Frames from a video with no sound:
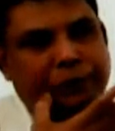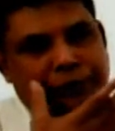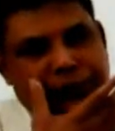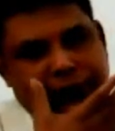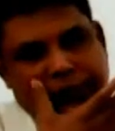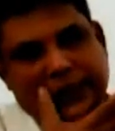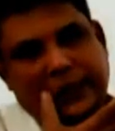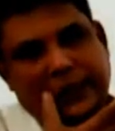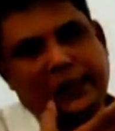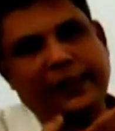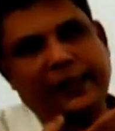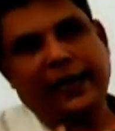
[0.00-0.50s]

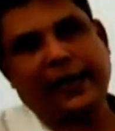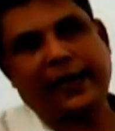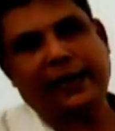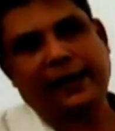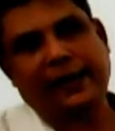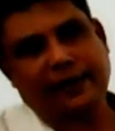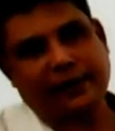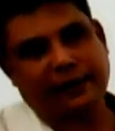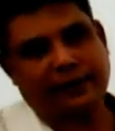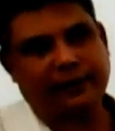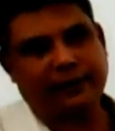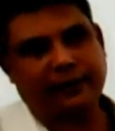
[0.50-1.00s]
see
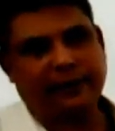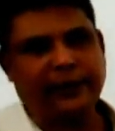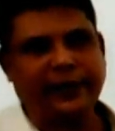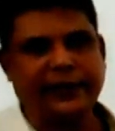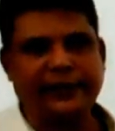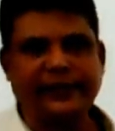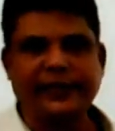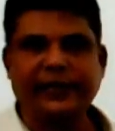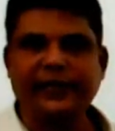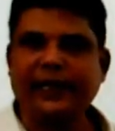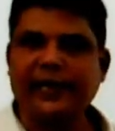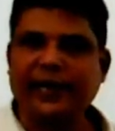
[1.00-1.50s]
that
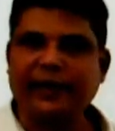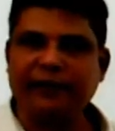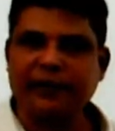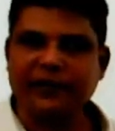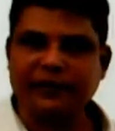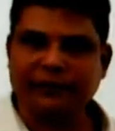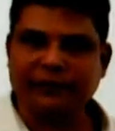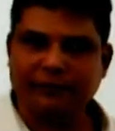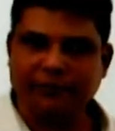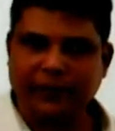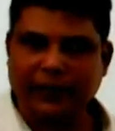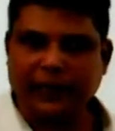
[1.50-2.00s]
recently I was
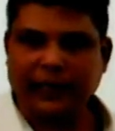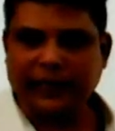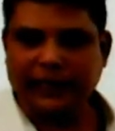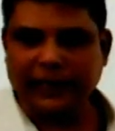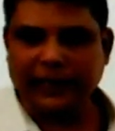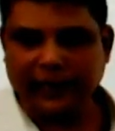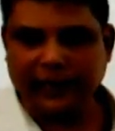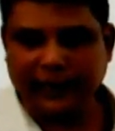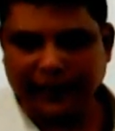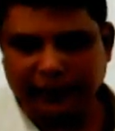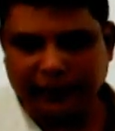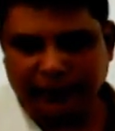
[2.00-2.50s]
attending a